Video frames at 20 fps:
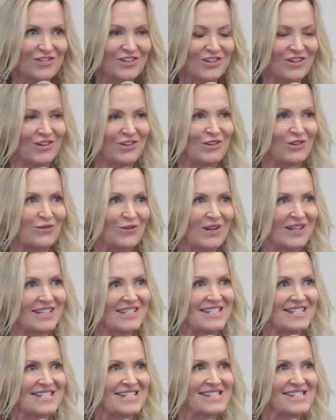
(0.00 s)
You want to
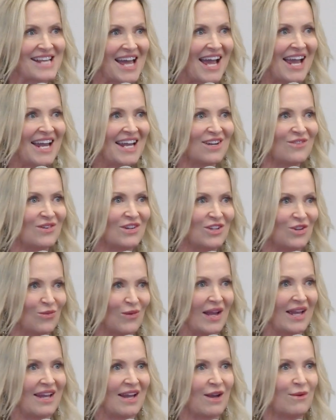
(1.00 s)
decide when you
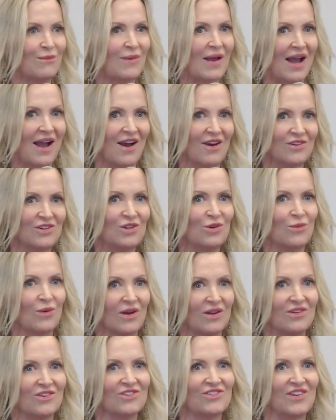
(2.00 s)
wake up, how do you
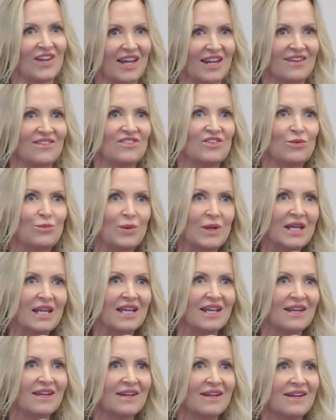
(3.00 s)
want your day to
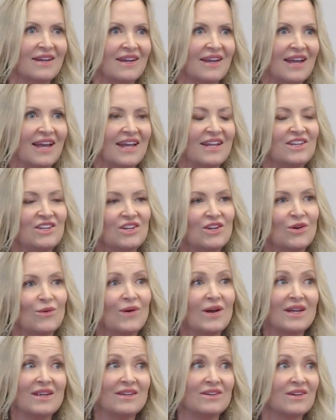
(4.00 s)
be? And you know
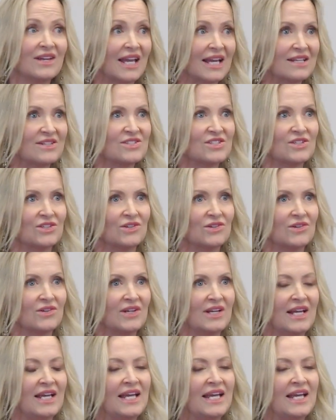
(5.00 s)
what? You get to.